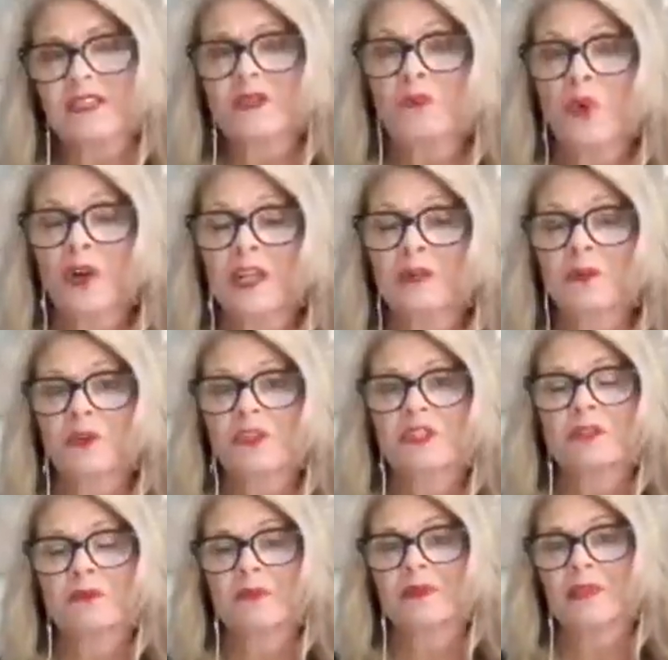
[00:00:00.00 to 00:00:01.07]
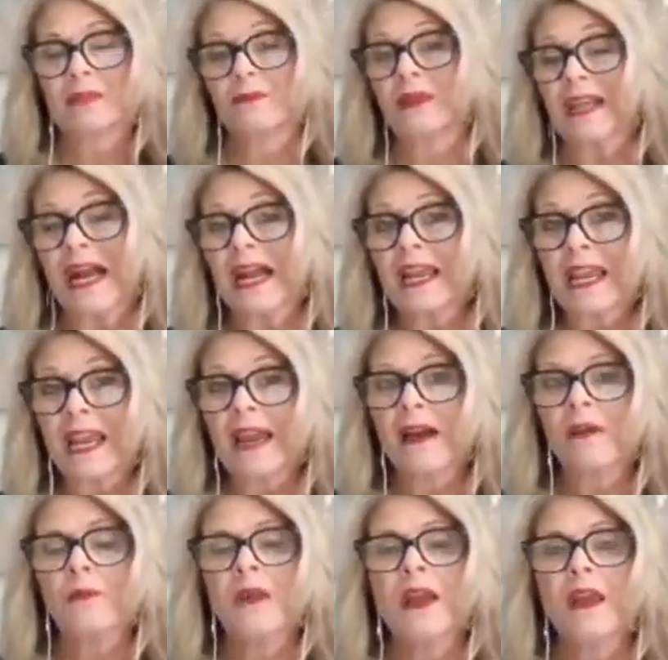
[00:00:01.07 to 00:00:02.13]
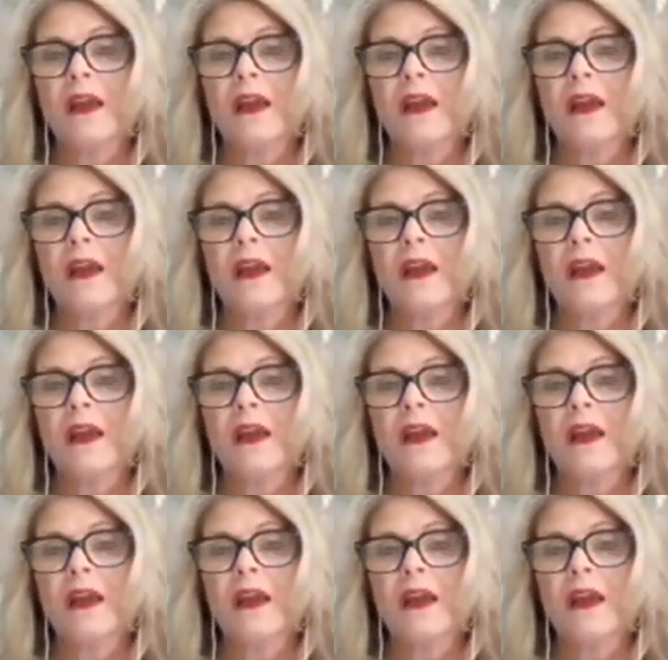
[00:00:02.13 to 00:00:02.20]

a morning person, but I am.